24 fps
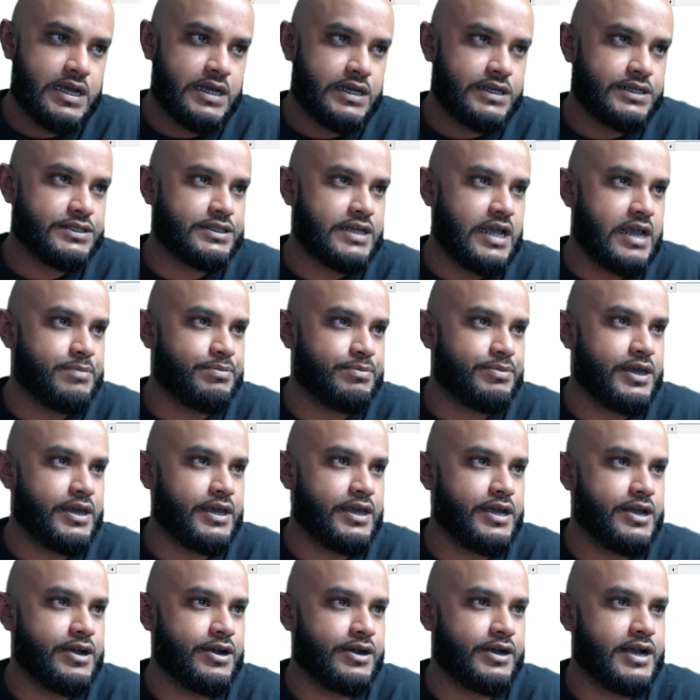Same
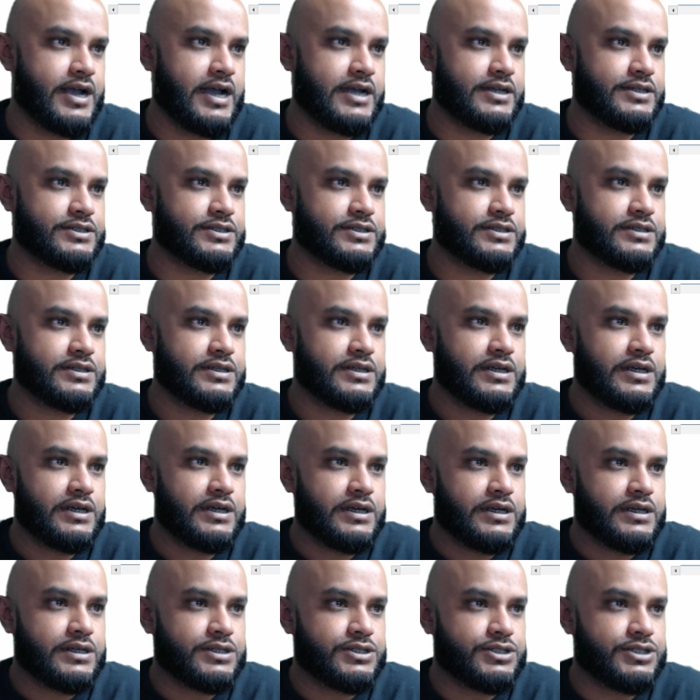thing here, guys.
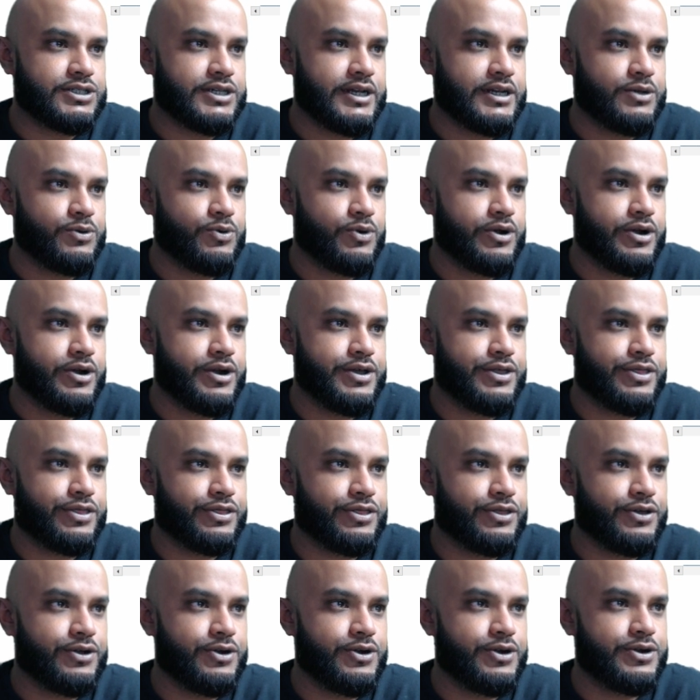January
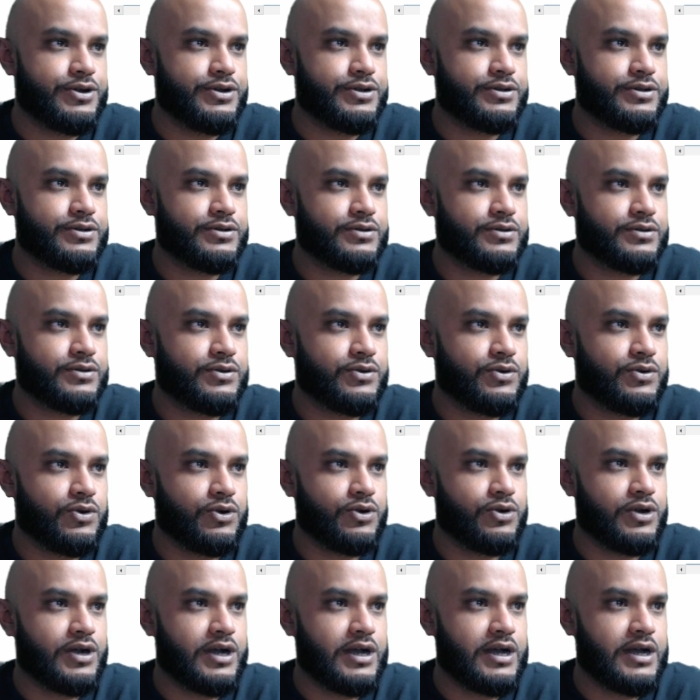3rd,
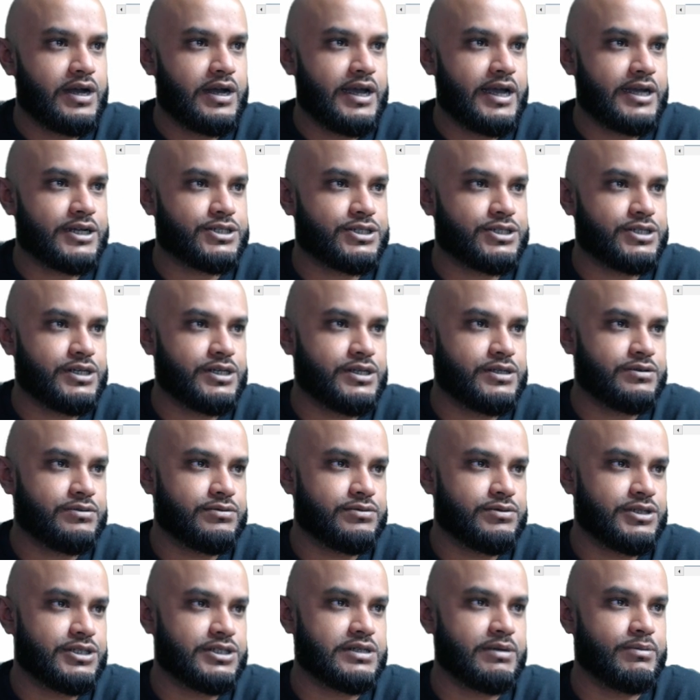or actually
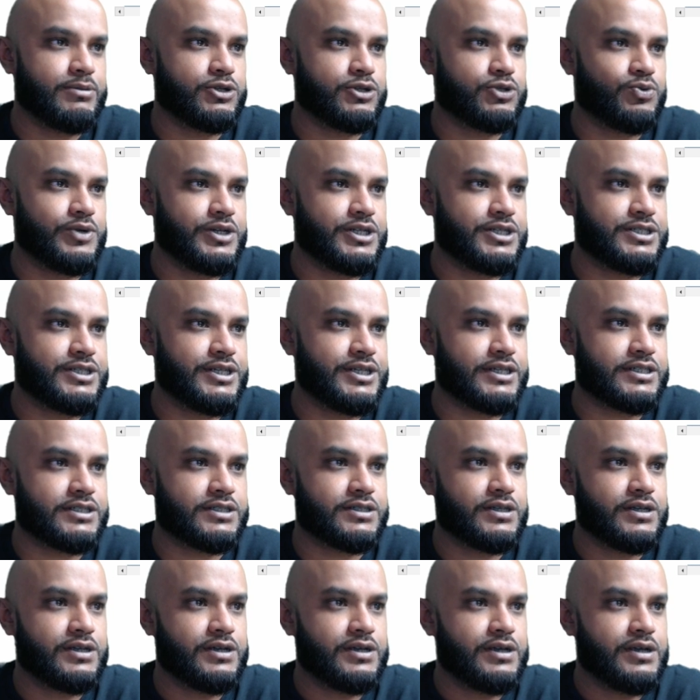December 26th,
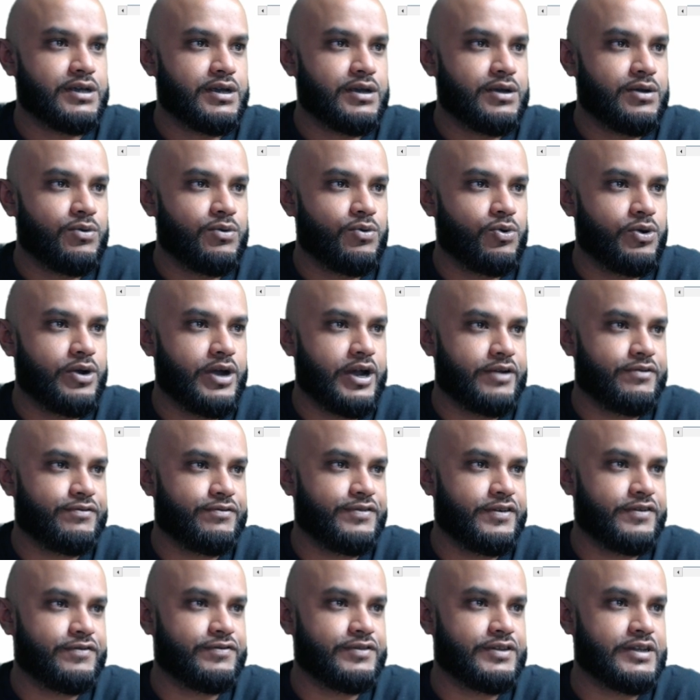we're at
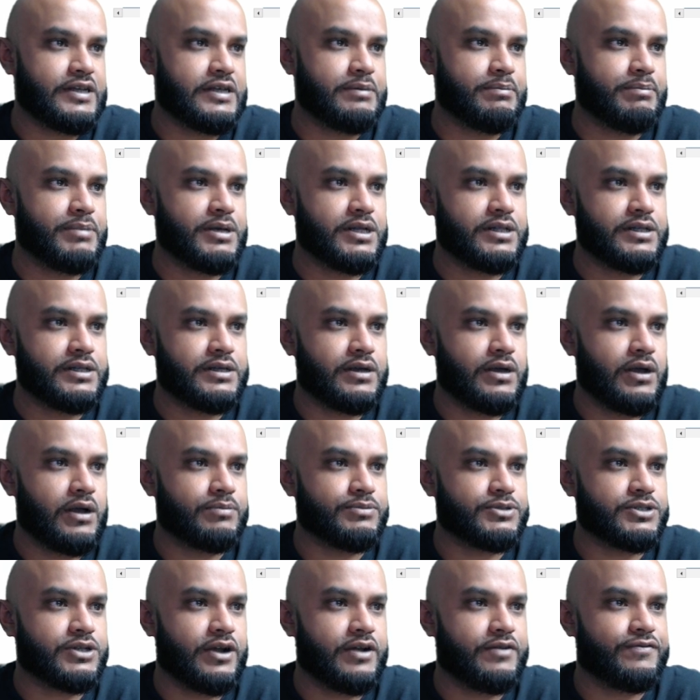15 billion, I'm
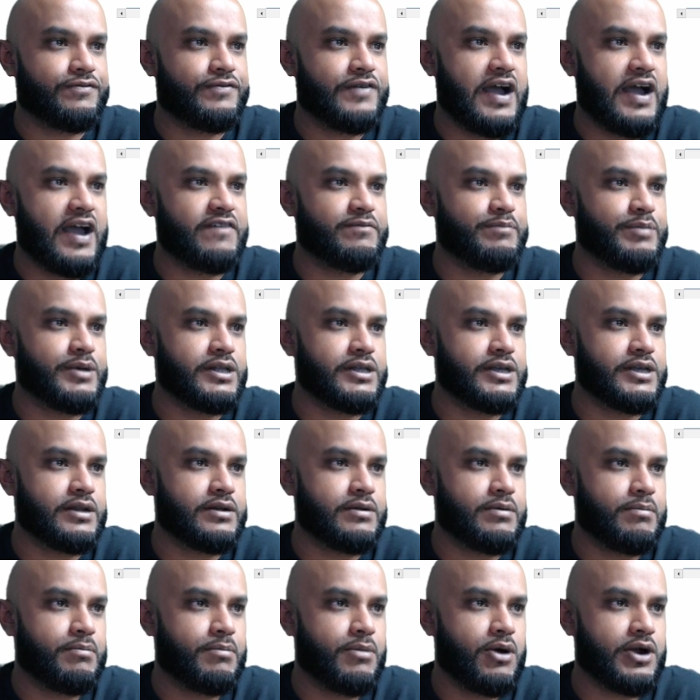sorry, 5
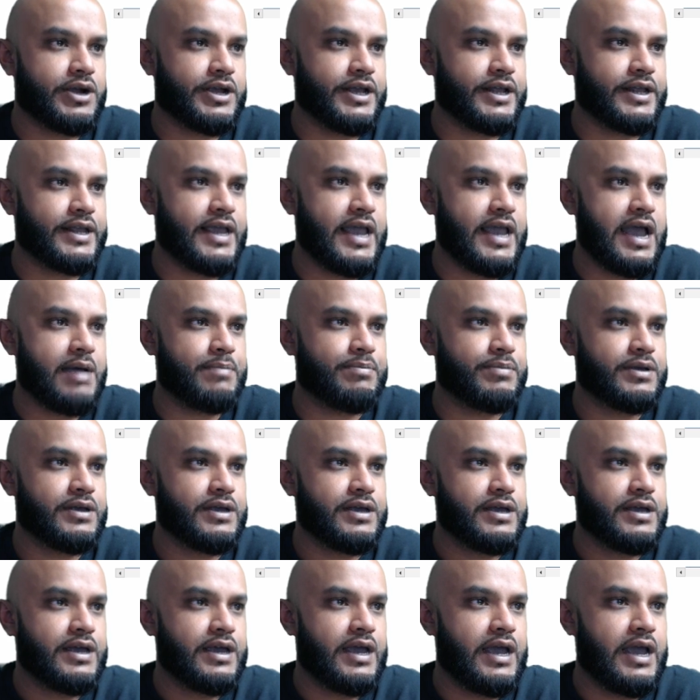billion market cap,
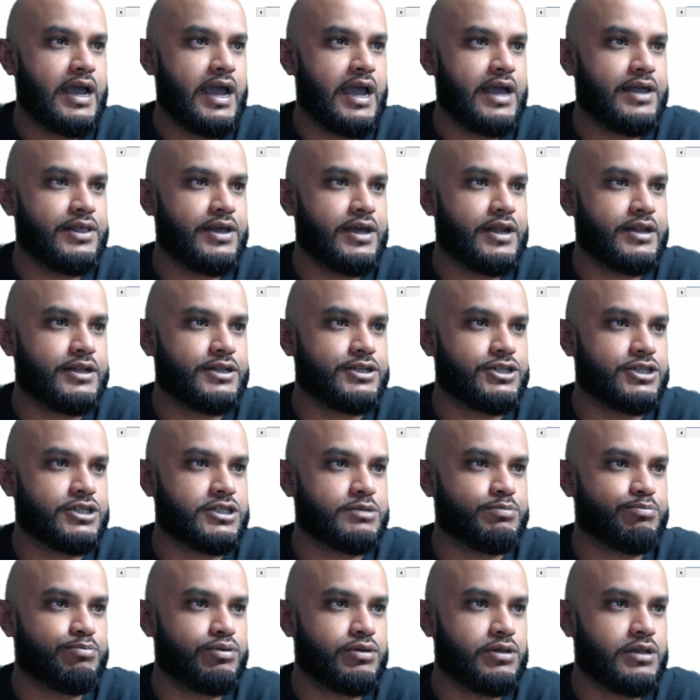and then it
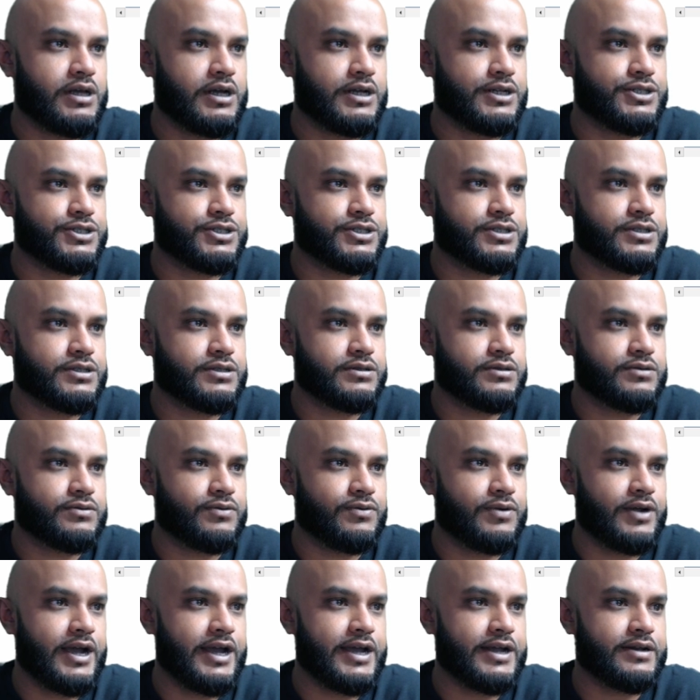just plunged,
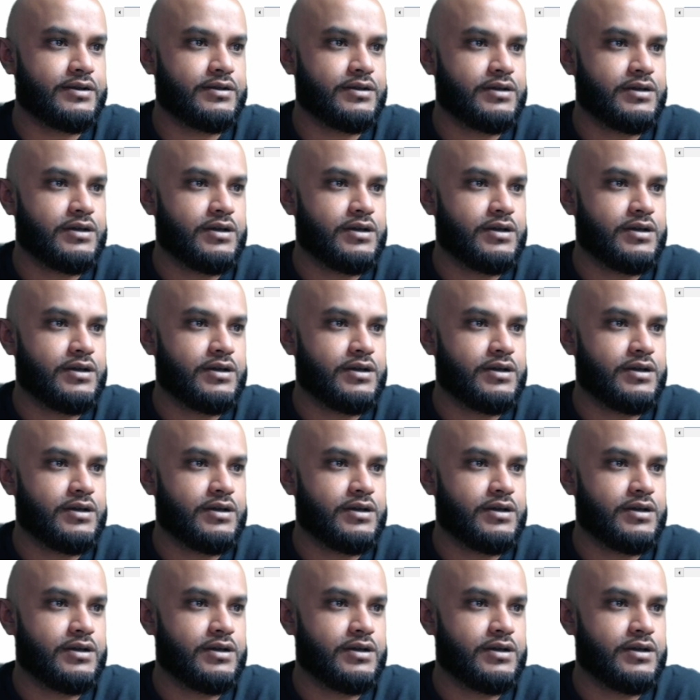right?